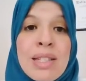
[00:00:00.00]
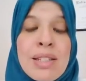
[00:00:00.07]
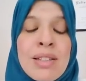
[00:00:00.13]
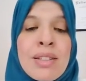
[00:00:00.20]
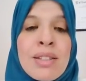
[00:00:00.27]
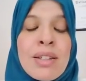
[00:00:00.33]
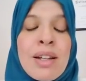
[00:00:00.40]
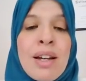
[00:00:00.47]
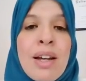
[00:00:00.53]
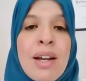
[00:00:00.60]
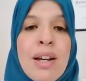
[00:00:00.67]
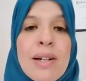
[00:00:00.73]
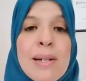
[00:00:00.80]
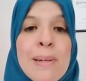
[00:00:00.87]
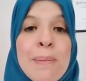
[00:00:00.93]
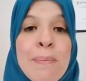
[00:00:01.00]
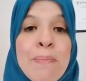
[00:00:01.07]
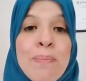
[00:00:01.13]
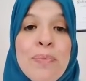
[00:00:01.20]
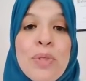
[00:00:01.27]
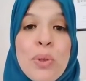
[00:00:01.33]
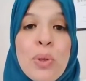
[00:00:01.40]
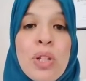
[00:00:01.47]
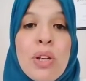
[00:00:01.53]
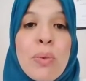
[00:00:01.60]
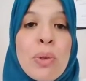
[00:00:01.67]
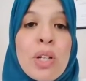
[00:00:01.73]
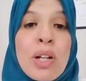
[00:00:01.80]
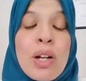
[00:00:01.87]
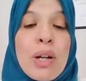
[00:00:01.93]
And so here,
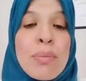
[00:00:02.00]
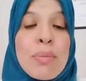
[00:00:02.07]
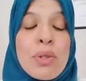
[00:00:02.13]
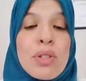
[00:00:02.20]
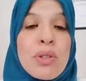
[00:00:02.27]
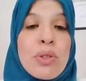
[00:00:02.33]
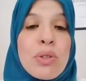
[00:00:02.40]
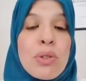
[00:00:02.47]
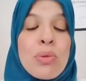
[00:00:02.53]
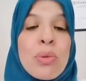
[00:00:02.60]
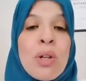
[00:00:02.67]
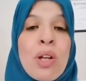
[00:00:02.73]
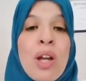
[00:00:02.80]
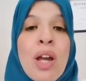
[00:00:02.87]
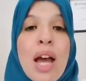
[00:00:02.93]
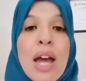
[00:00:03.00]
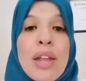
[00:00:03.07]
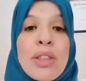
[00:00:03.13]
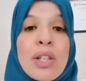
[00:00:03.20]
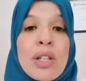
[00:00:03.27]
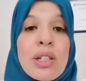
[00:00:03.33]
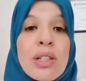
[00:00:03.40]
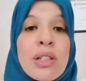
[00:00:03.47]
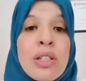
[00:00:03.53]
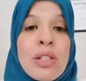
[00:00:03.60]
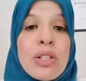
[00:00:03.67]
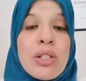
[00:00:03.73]
when it comes to ethical